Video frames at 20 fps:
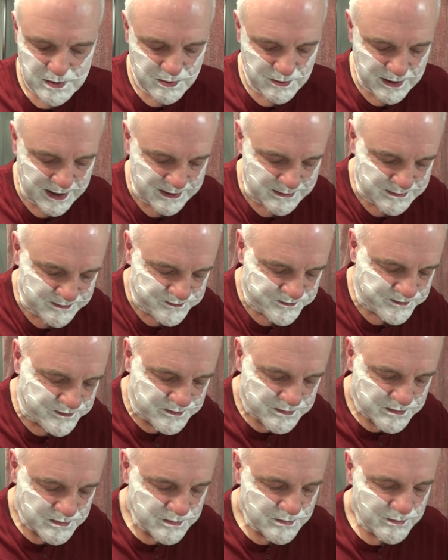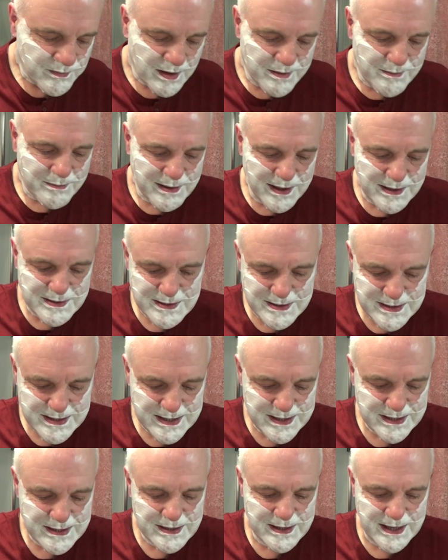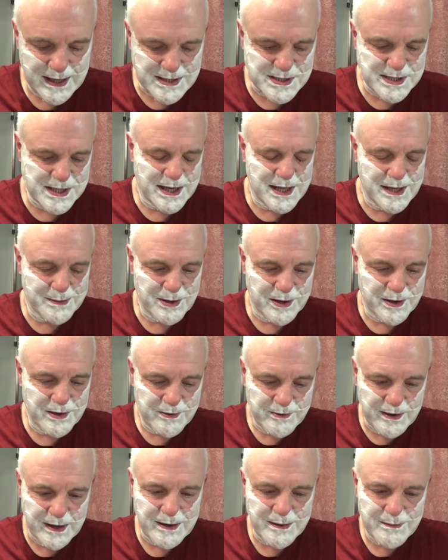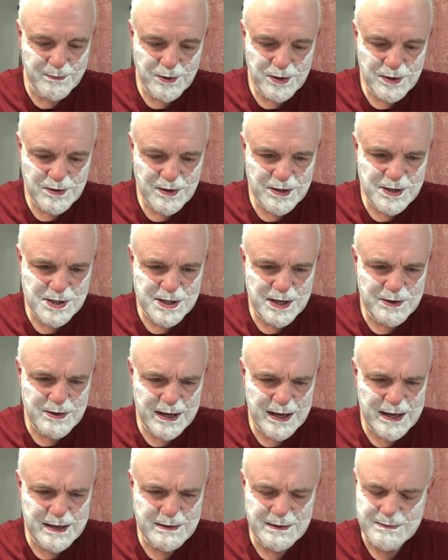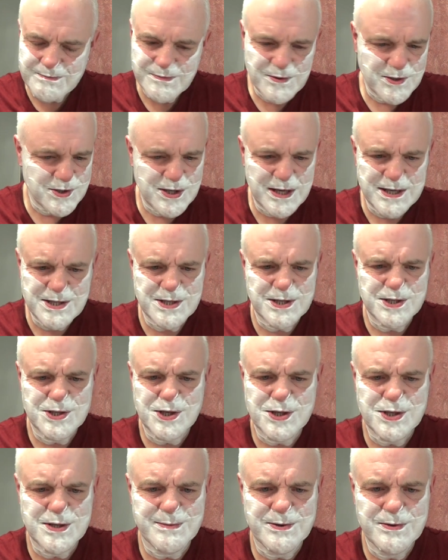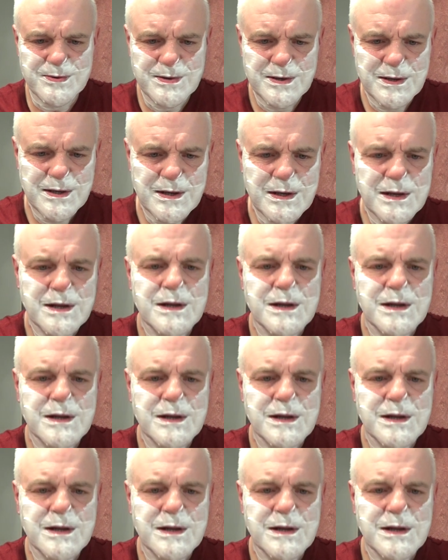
Right, back to the Excalibur. Right, I'm going to turn this down again, use it as an adjustable,